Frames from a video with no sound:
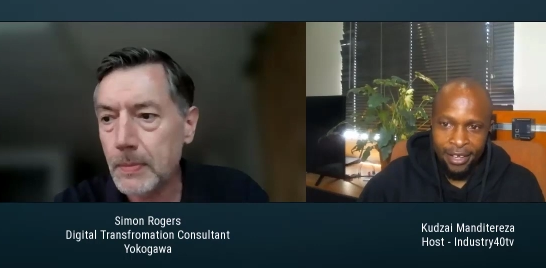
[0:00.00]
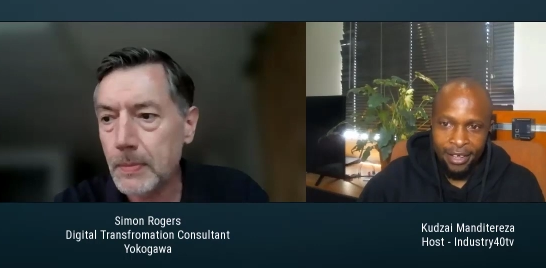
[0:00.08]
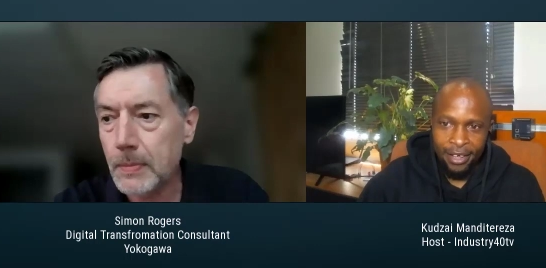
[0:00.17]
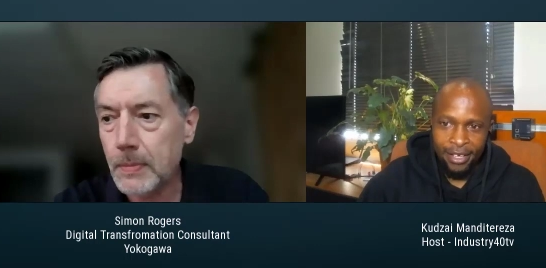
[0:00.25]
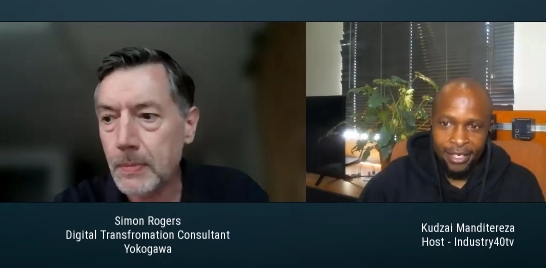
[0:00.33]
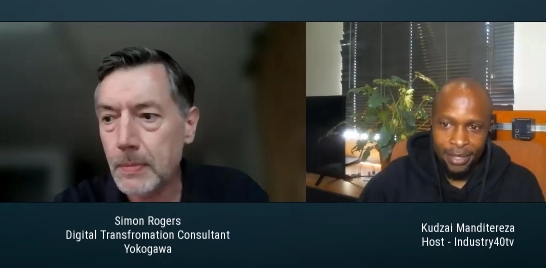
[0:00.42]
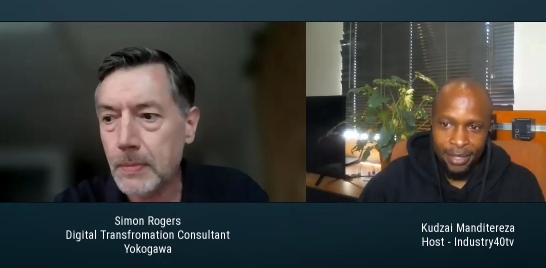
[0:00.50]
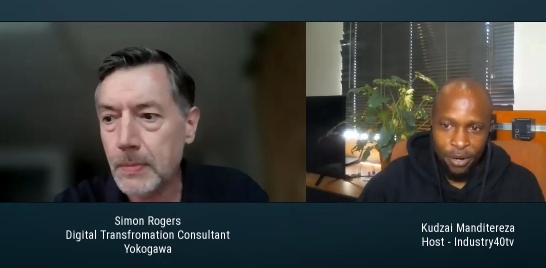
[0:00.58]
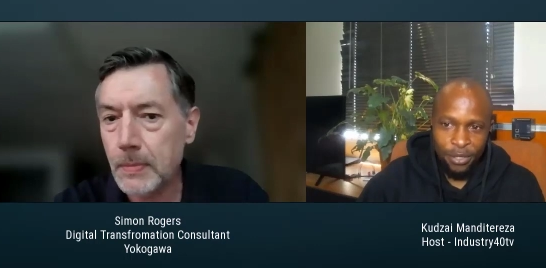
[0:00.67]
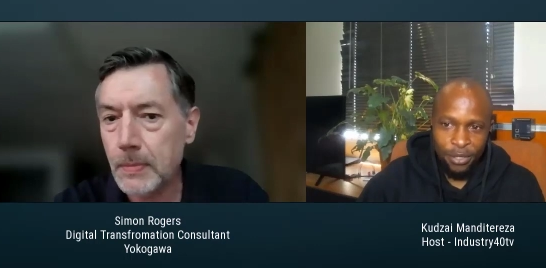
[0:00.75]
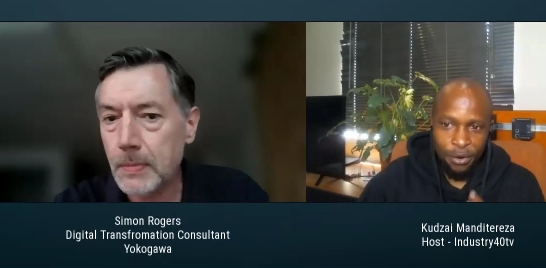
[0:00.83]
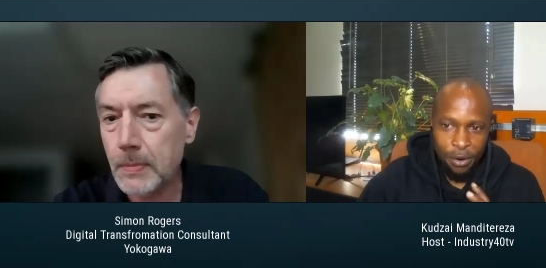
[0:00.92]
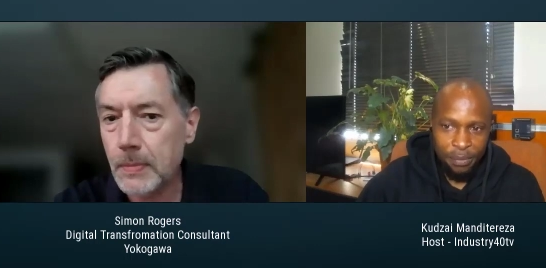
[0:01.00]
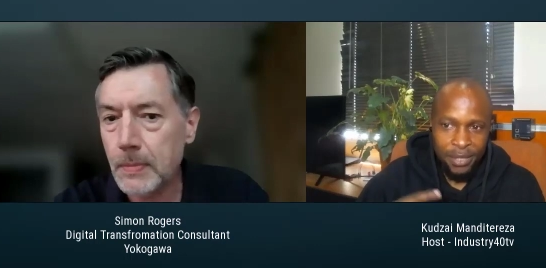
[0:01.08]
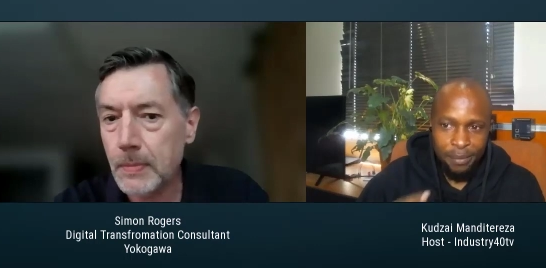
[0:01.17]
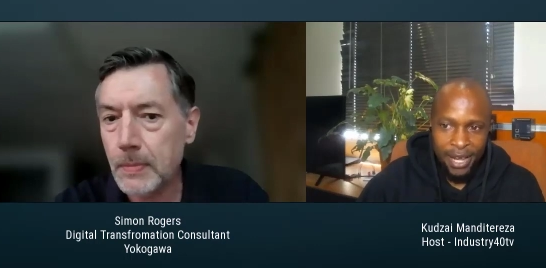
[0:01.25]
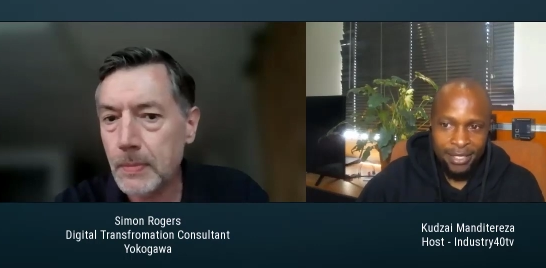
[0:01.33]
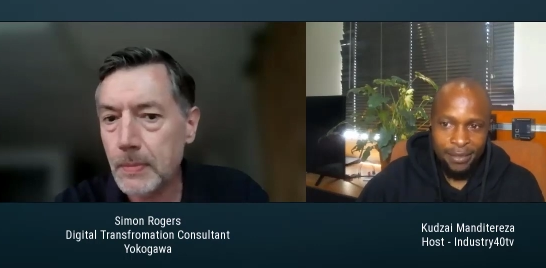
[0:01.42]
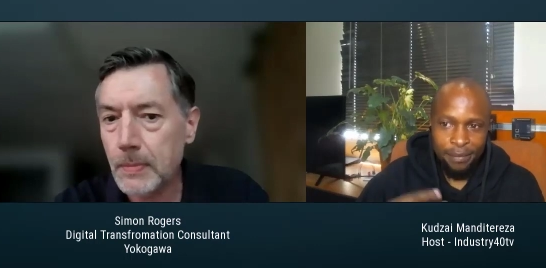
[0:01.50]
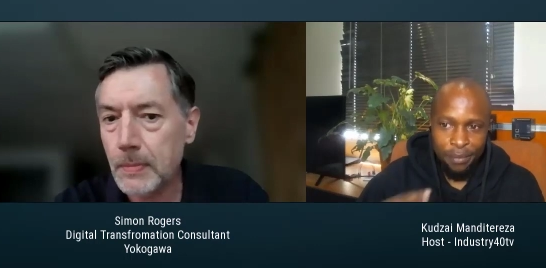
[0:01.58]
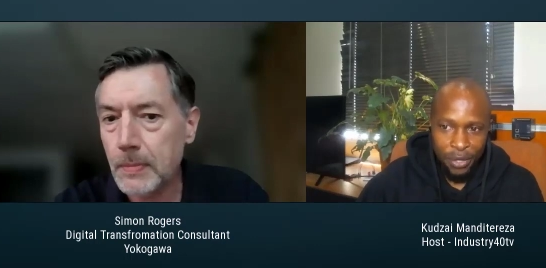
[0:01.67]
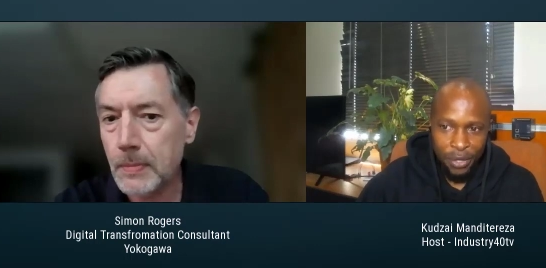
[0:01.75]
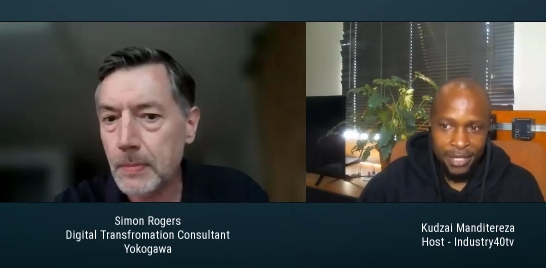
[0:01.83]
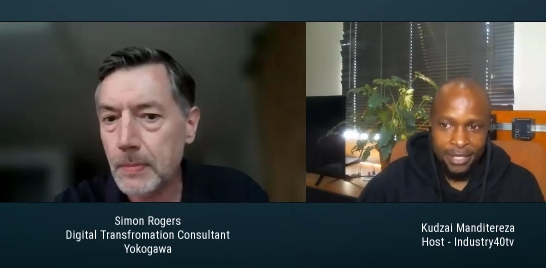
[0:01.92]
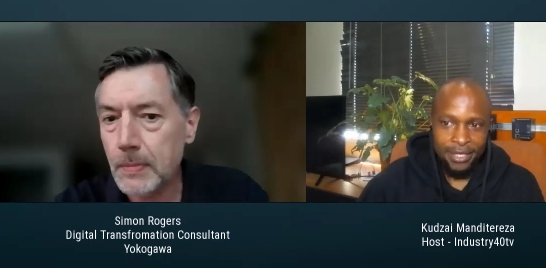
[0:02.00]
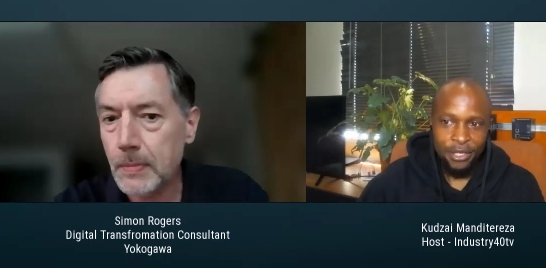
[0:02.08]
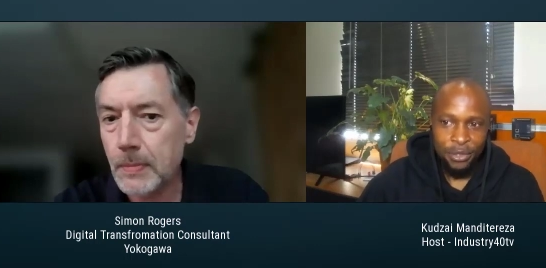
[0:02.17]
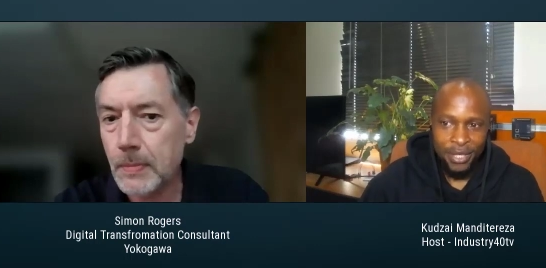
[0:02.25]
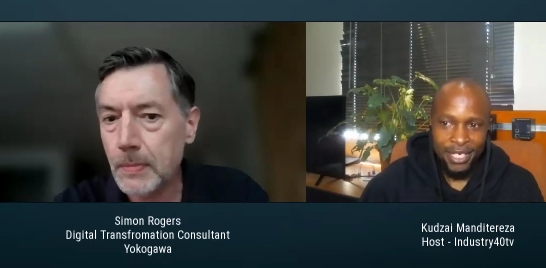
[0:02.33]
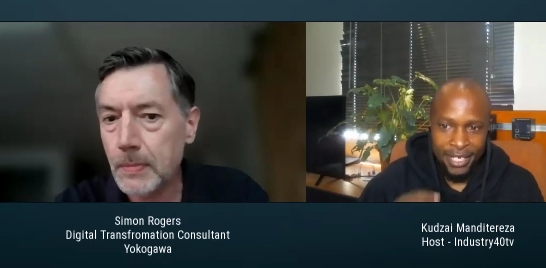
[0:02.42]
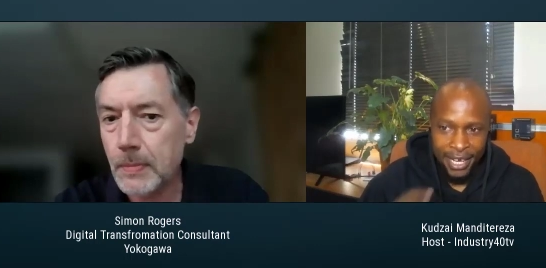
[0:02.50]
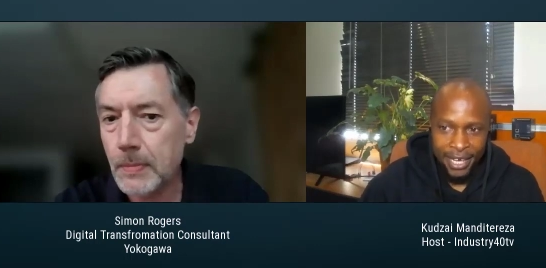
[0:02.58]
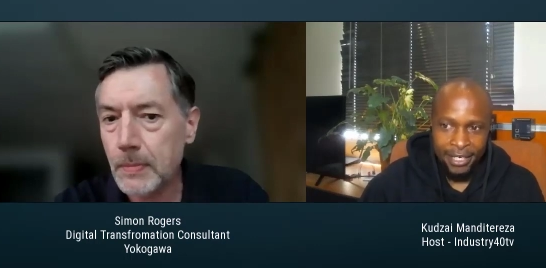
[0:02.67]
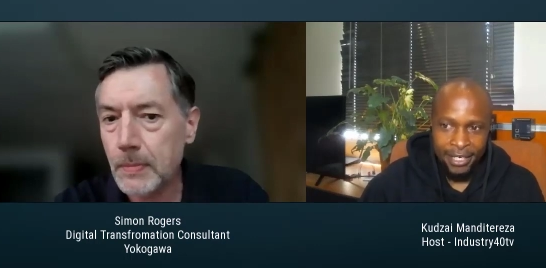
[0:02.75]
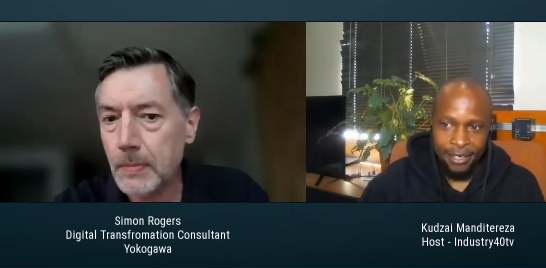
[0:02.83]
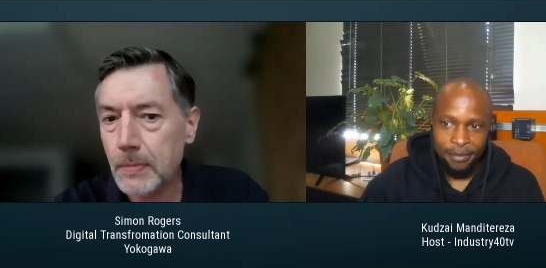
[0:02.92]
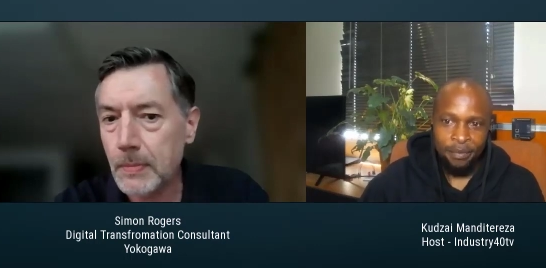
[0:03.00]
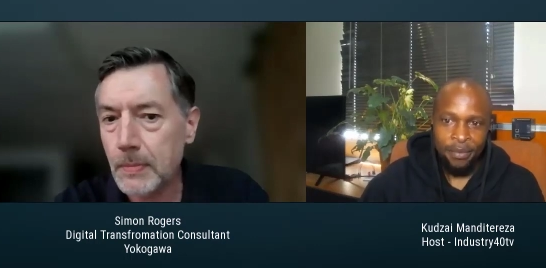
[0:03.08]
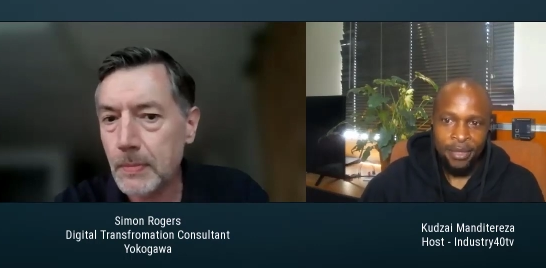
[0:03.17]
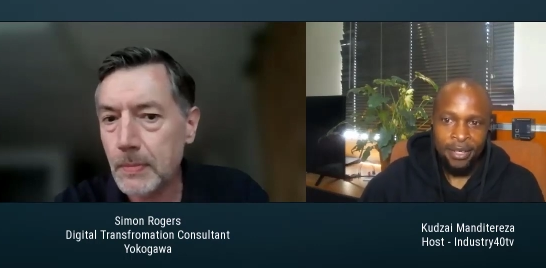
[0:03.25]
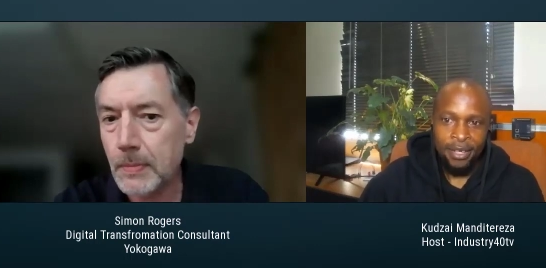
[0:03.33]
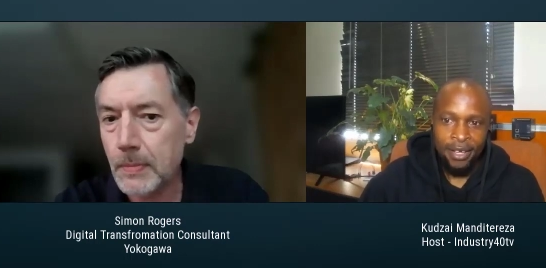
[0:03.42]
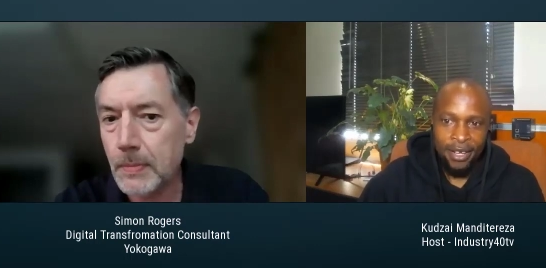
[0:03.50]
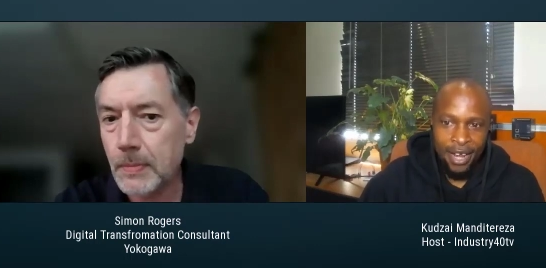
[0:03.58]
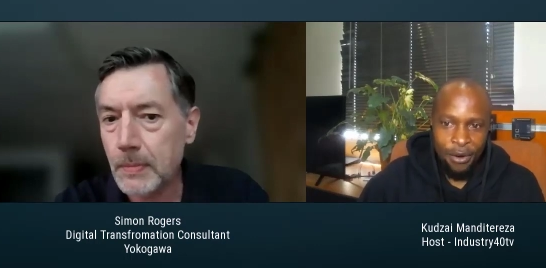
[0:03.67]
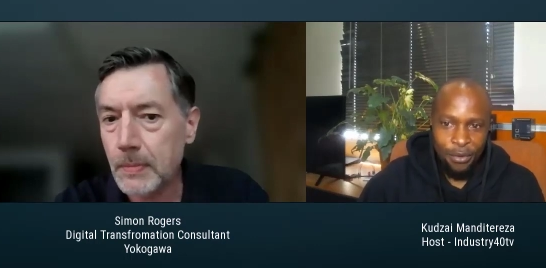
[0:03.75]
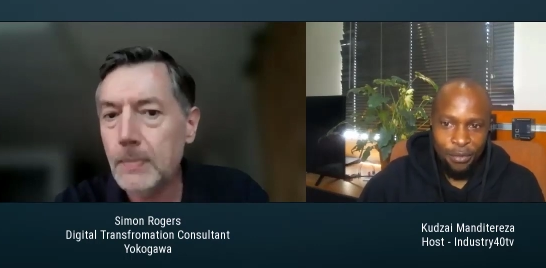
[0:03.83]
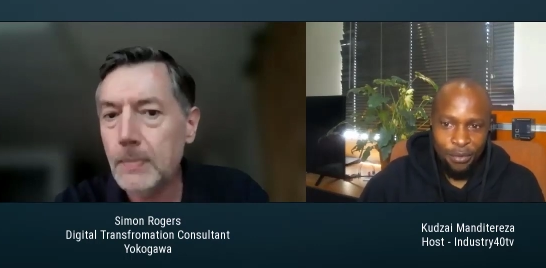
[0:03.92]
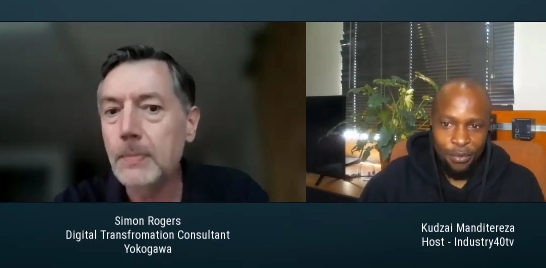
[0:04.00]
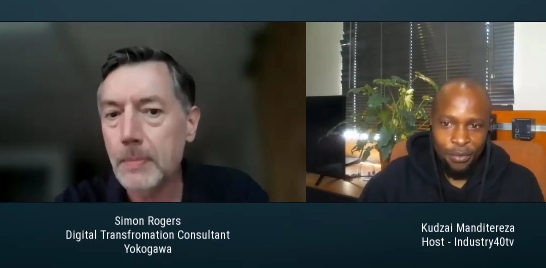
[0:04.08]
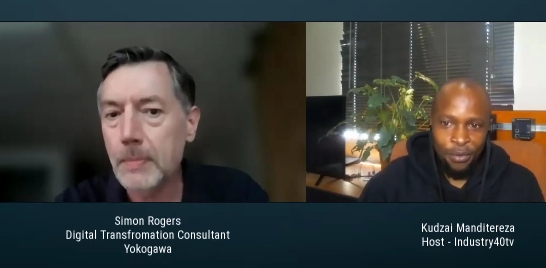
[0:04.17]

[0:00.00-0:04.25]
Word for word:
Speaker 1: uh, is about optimizing processes using data. Now,